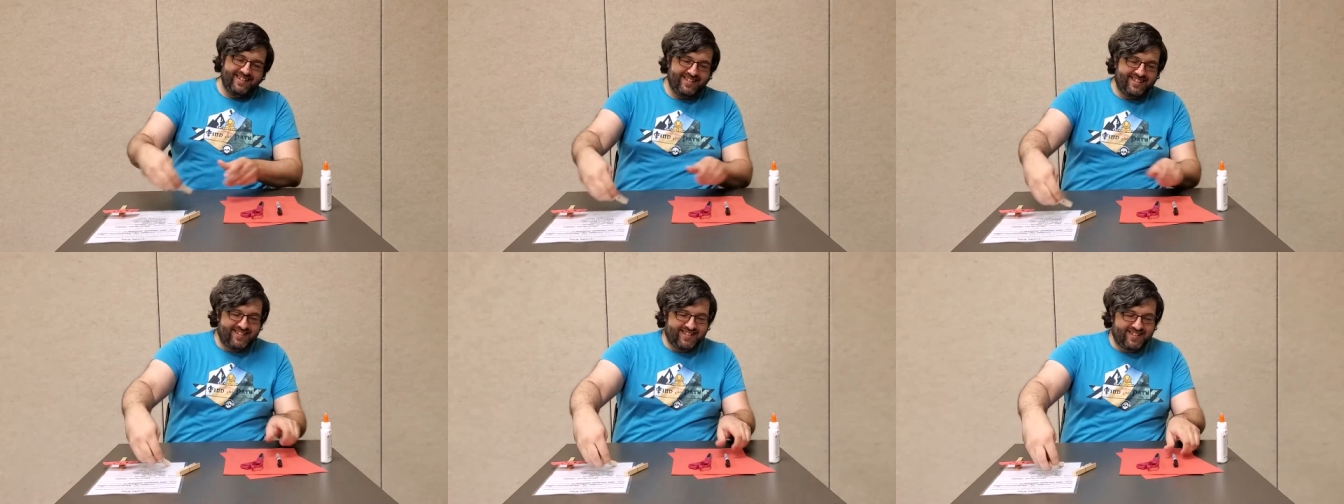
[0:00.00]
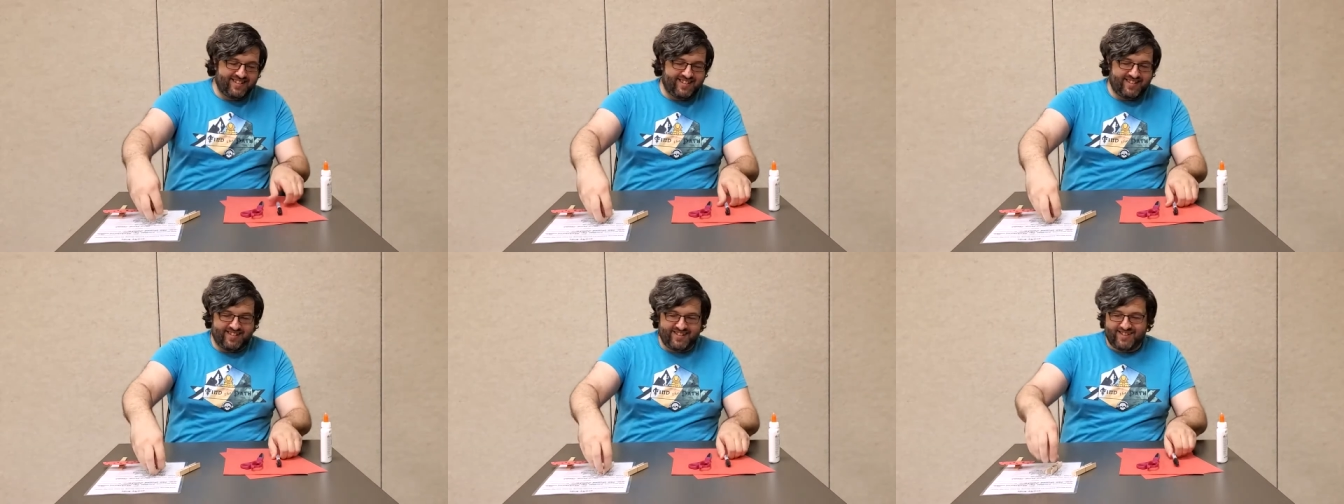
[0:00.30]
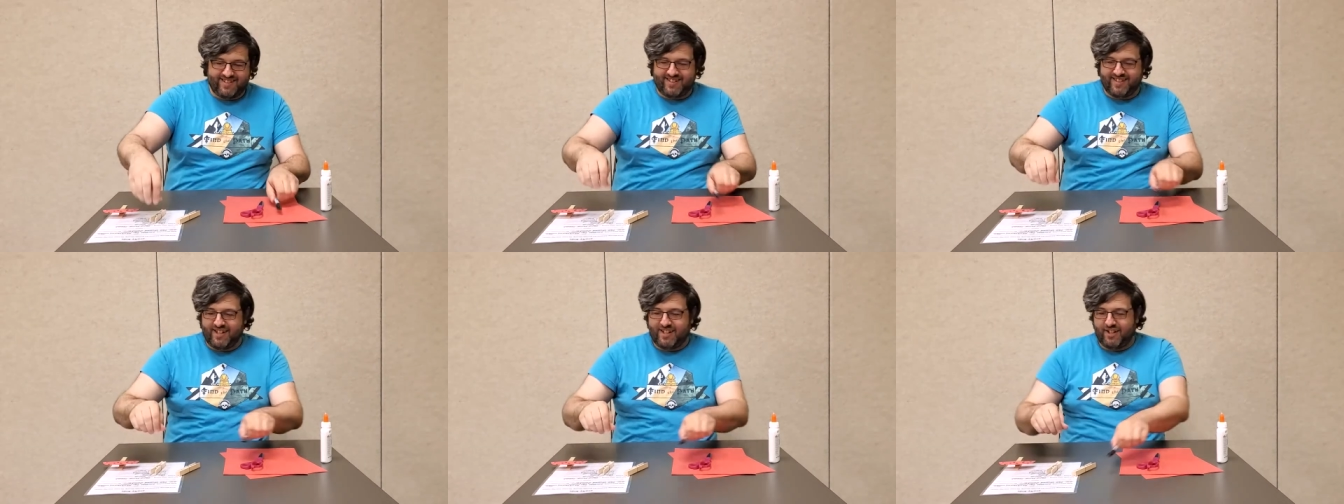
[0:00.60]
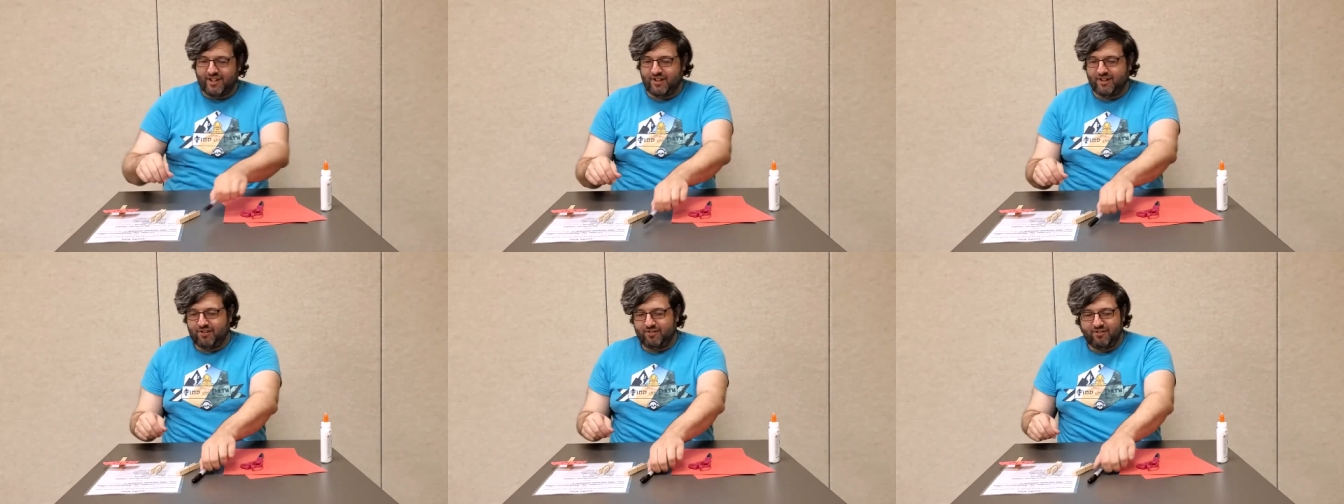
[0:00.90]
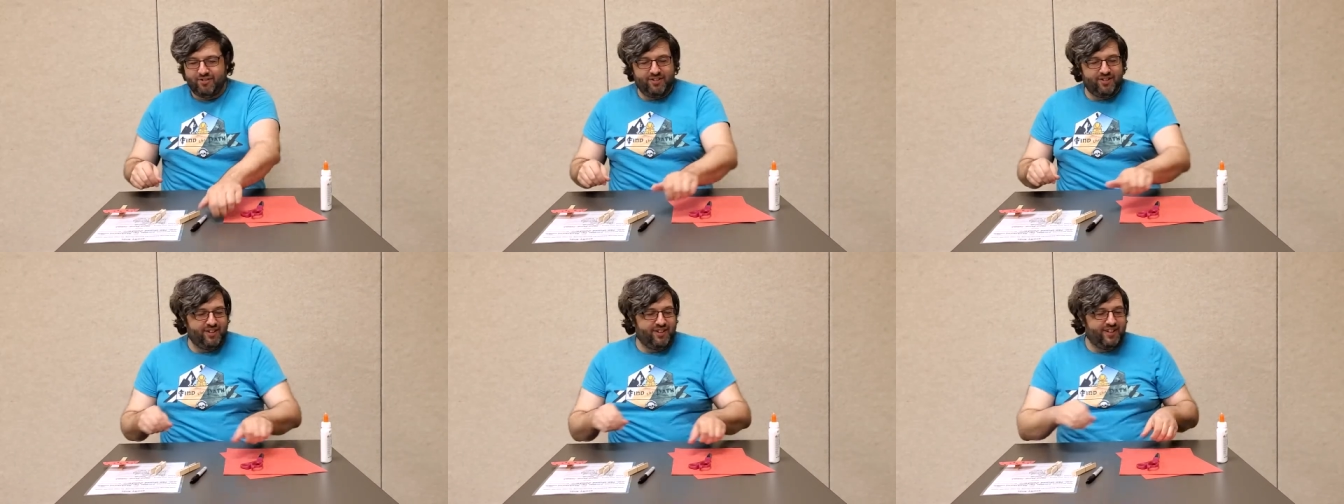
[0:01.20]
I can't wait. So,
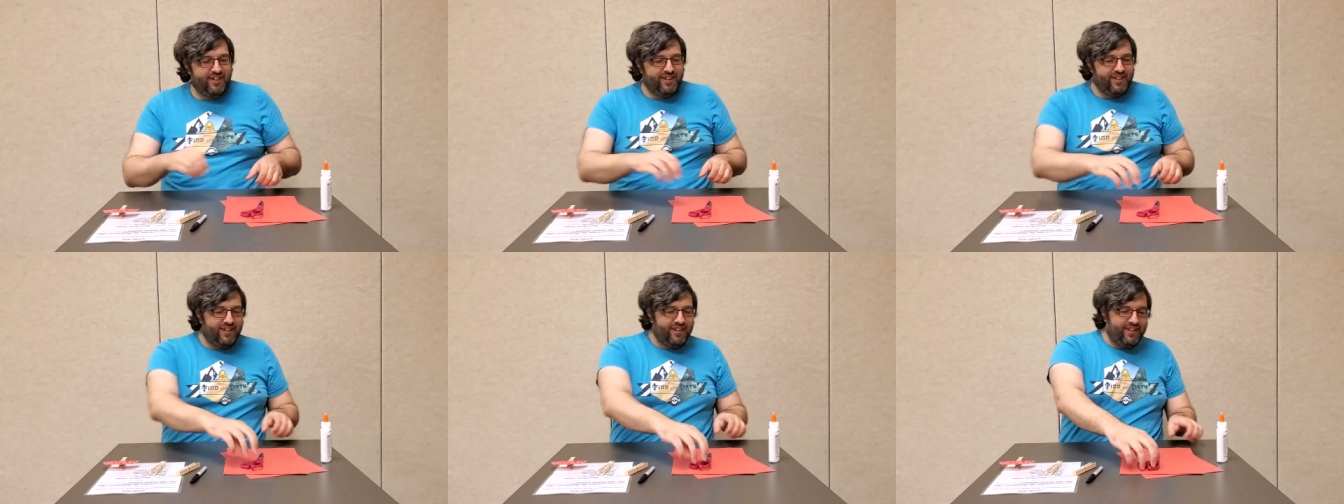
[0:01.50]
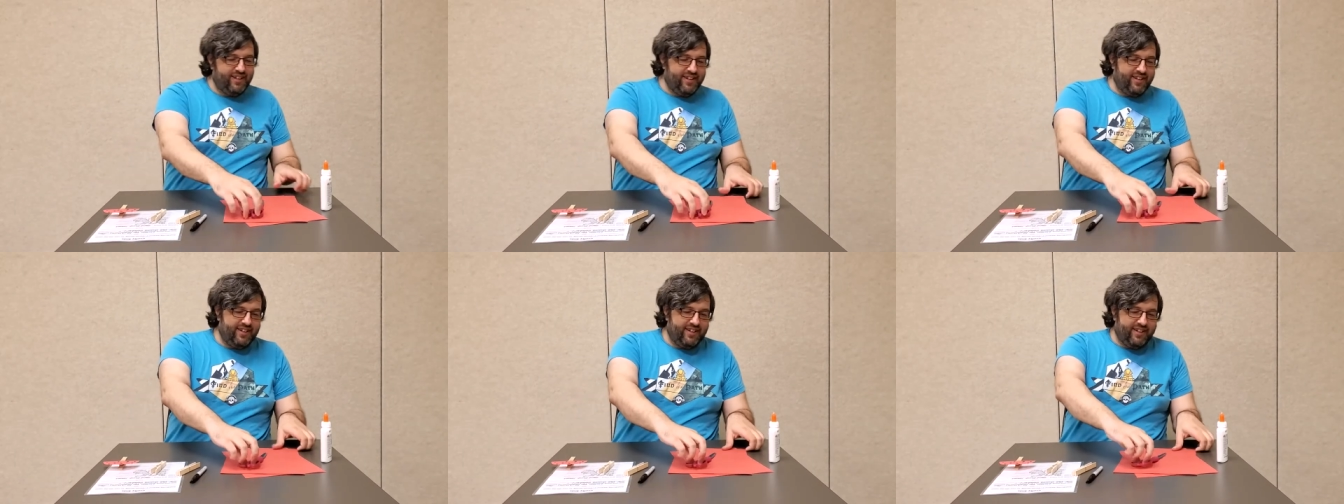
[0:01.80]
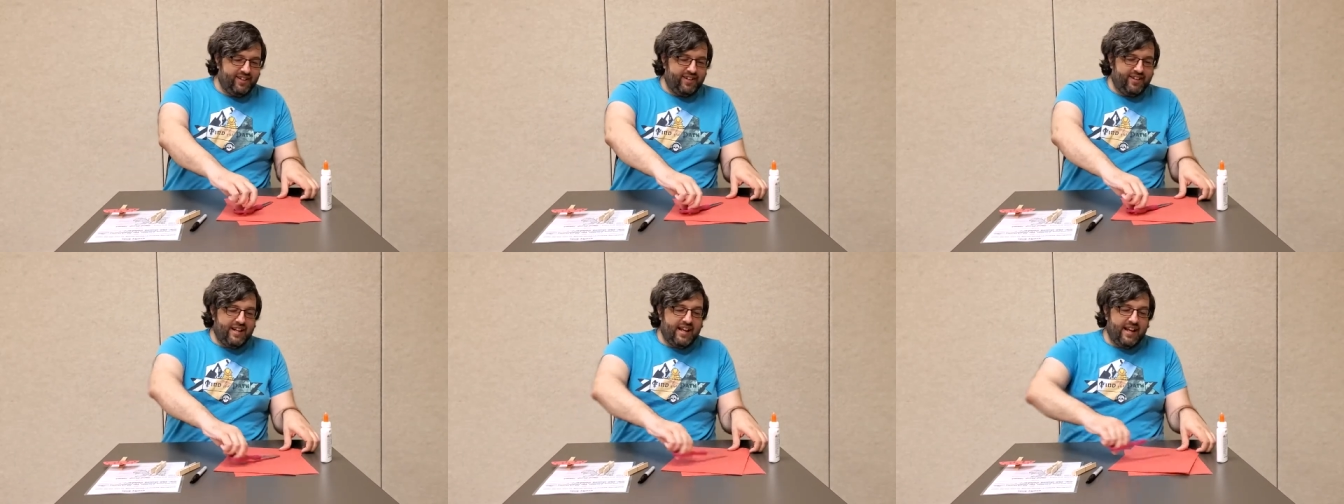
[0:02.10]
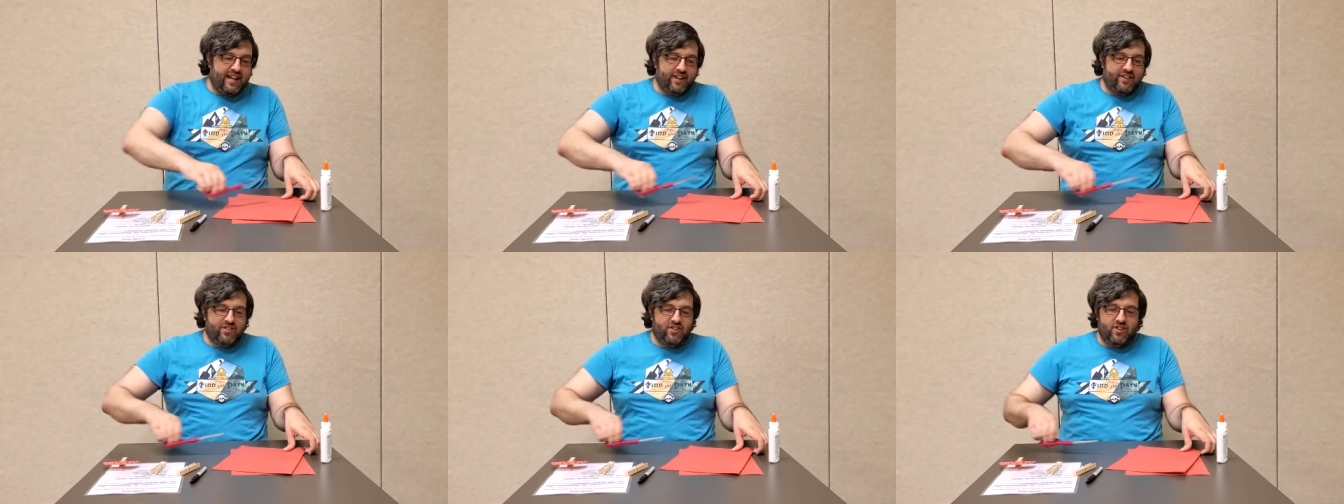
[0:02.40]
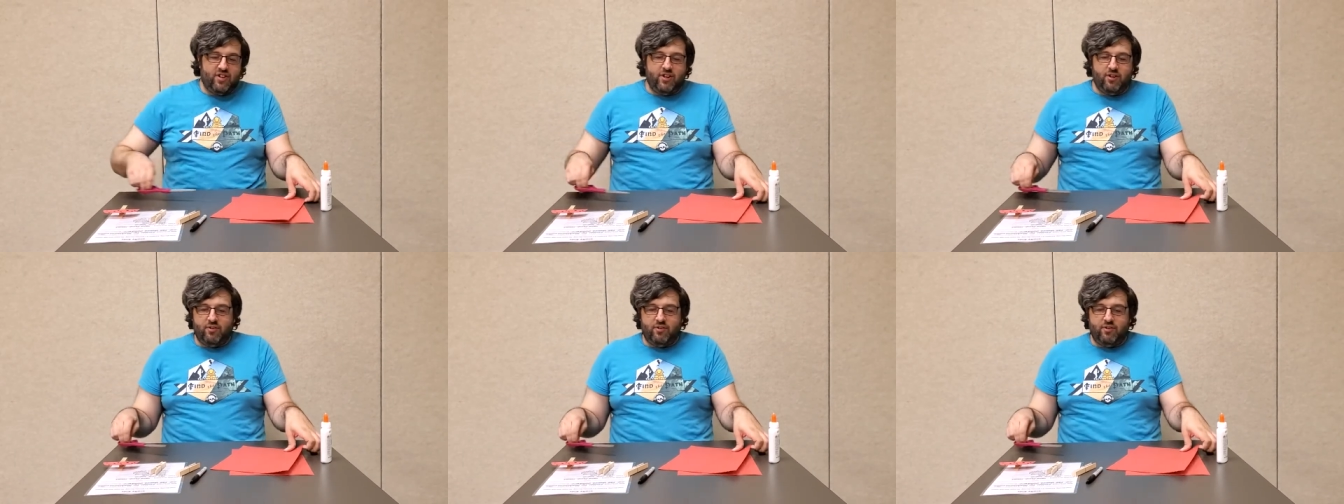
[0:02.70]
next,